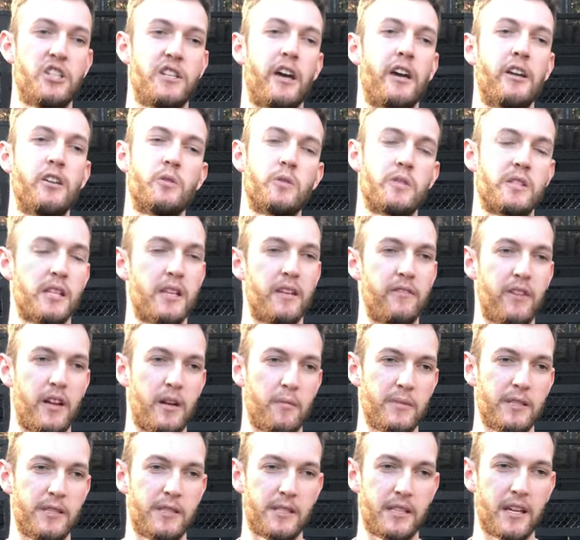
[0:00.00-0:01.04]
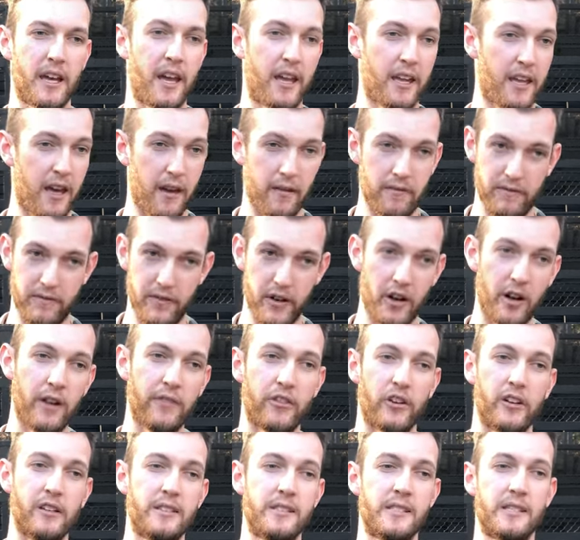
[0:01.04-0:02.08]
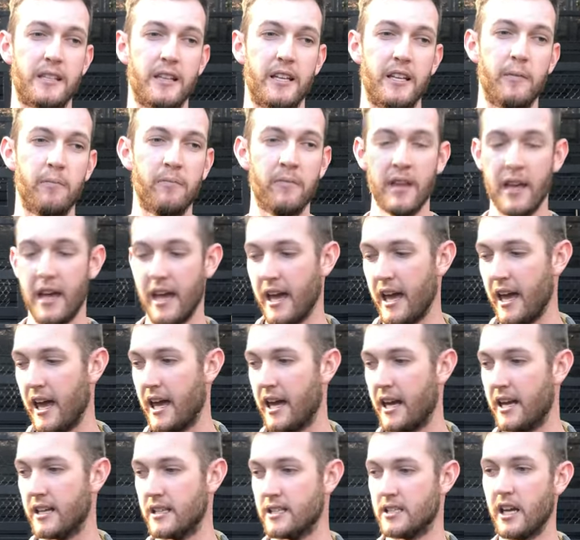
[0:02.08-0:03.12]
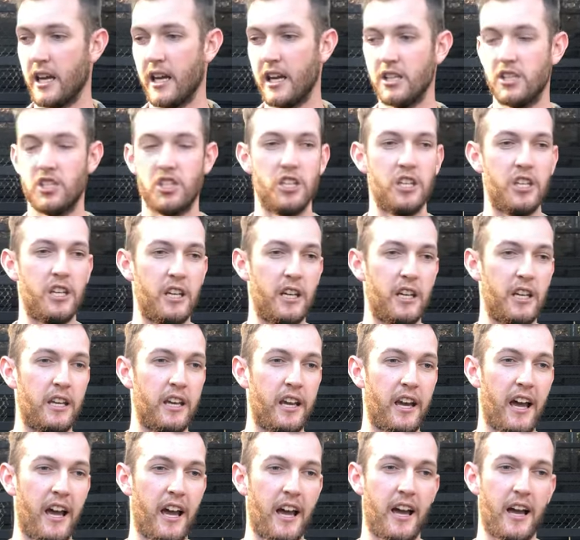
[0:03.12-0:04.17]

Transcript: dangerously venomous snake are very, very slim, and each year